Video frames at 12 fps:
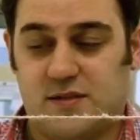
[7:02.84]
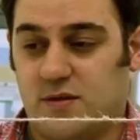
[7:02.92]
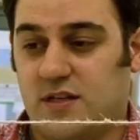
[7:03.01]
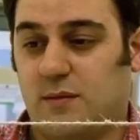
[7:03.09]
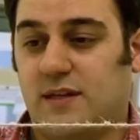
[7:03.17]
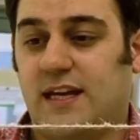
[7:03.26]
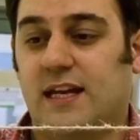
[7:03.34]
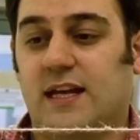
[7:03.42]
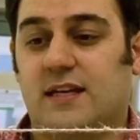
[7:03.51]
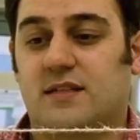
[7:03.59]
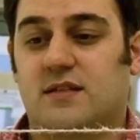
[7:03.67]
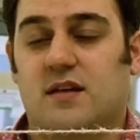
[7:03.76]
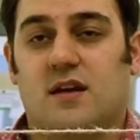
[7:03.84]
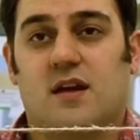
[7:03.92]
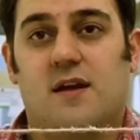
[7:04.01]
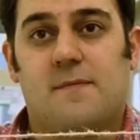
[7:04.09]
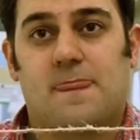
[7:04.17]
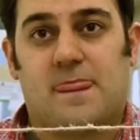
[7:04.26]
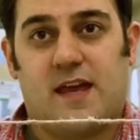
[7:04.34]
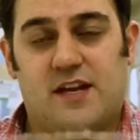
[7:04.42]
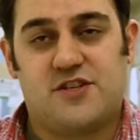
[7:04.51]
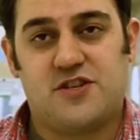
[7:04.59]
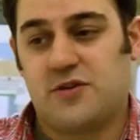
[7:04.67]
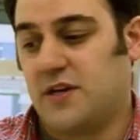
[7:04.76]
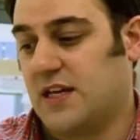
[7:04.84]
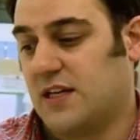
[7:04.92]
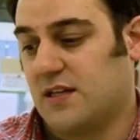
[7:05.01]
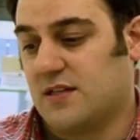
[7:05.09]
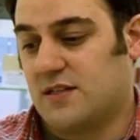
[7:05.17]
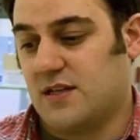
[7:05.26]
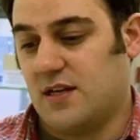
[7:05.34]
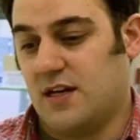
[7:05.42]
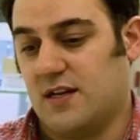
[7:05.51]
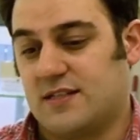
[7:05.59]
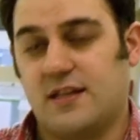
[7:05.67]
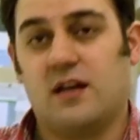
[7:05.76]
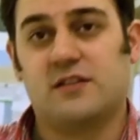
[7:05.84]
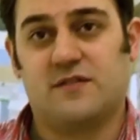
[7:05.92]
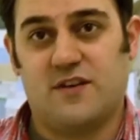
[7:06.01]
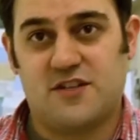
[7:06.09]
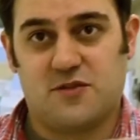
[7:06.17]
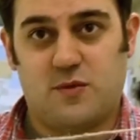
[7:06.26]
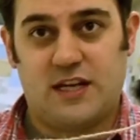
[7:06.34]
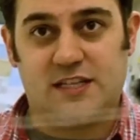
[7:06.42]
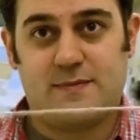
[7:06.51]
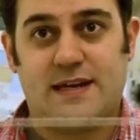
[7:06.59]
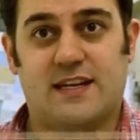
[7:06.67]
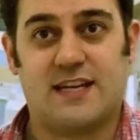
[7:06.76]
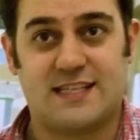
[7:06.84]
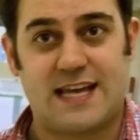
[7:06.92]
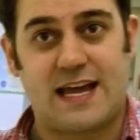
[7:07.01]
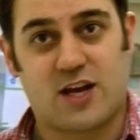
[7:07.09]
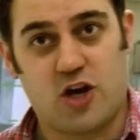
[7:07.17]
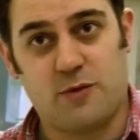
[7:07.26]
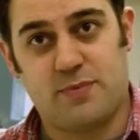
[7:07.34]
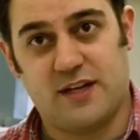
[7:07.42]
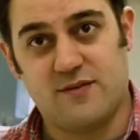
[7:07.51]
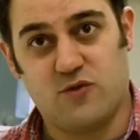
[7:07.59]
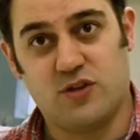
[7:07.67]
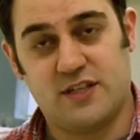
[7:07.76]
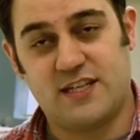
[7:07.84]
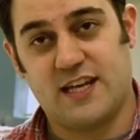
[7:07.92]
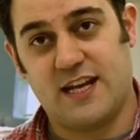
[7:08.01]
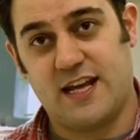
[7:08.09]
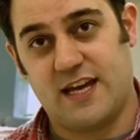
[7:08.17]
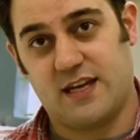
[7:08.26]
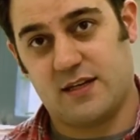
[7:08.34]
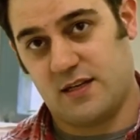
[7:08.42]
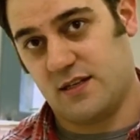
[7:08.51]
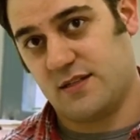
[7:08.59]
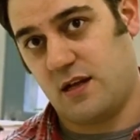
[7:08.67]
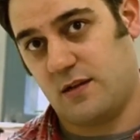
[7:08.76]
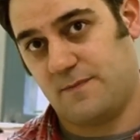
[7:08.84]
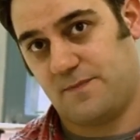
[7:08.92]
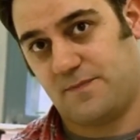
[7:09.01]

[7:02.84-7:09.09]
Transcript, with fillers: into a double helix. And during cell division, we need to make an exact copy of all the DNA in a cell.